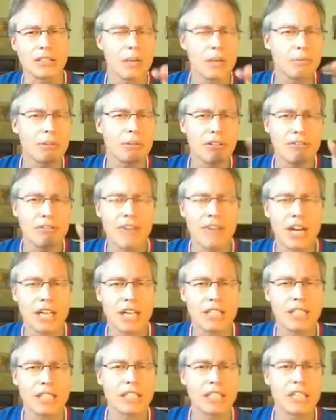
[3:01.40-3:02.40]
a couple of
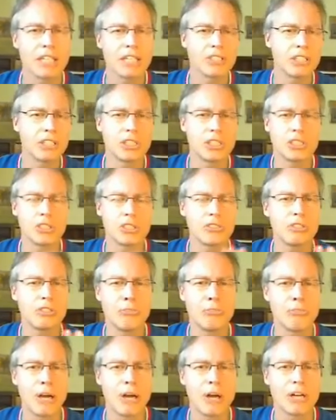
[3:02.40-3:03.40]
fine details that just
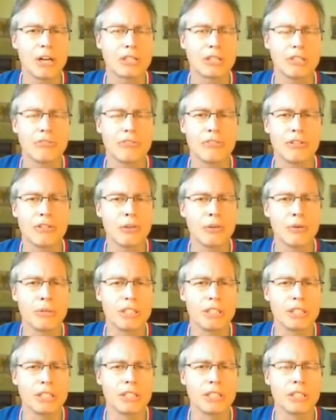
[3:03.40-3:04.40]
jump out at you for no
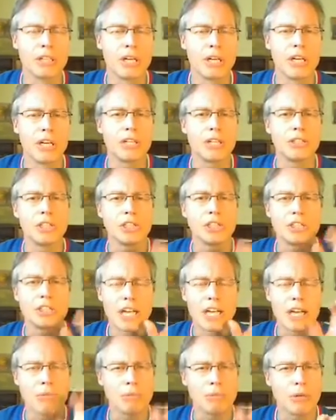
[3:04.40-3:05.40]
reason, just
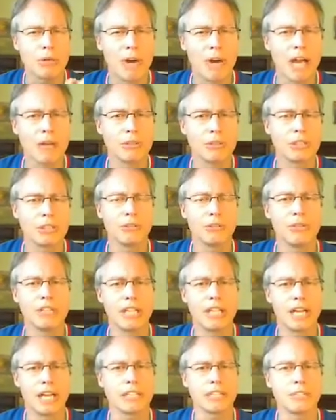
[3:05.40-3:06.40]
to help ground you in
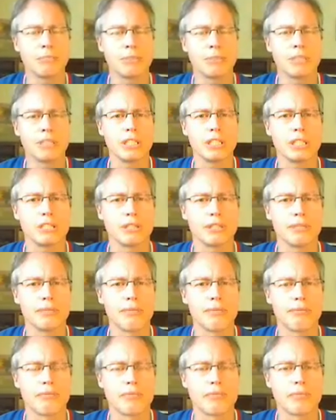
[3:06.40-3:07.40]
that experience.
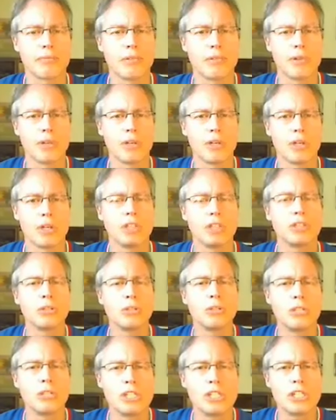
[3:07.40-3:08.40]
So
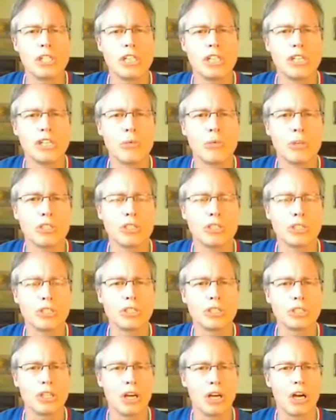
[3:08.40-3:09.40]
we see what you
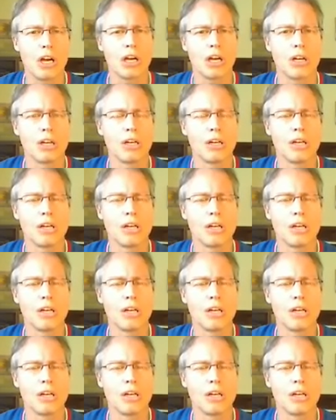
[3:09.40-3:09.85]
saw.